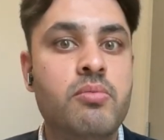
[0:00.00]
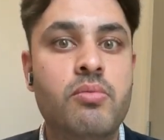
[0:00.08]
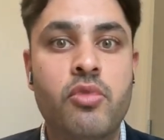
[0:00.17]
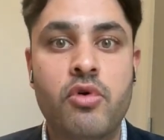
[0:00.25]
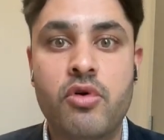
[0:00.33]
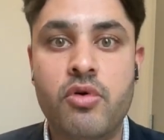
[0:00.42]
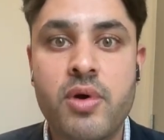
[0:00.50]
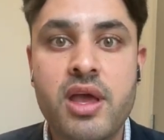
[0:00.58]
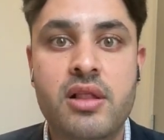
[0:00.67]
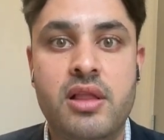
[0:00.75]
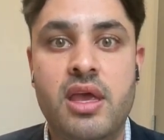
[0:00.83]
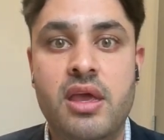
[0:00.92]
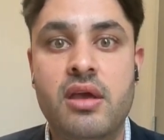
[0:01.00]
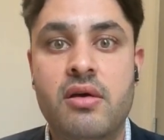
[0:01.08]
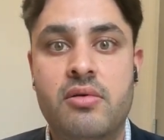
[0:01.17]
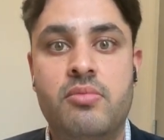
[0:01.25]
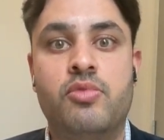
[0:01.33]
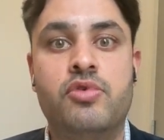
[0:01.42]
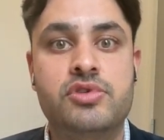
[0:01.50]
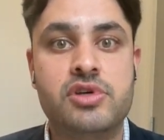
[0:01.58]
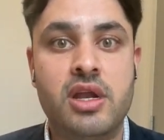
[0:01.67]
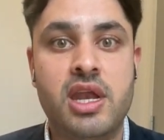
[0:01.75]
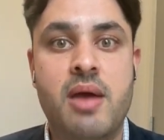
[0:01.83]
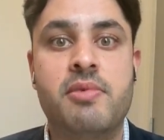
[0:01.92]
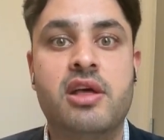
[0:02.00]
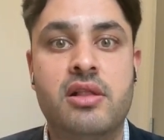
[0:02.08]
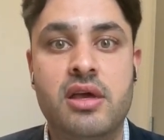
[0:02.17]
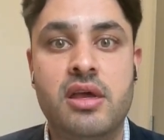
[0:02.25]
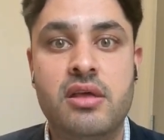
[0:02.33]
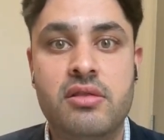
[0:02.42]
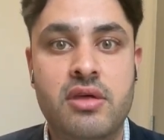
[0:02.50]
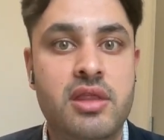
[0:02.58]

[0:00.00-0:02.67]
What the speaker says: more quickly, more dynamically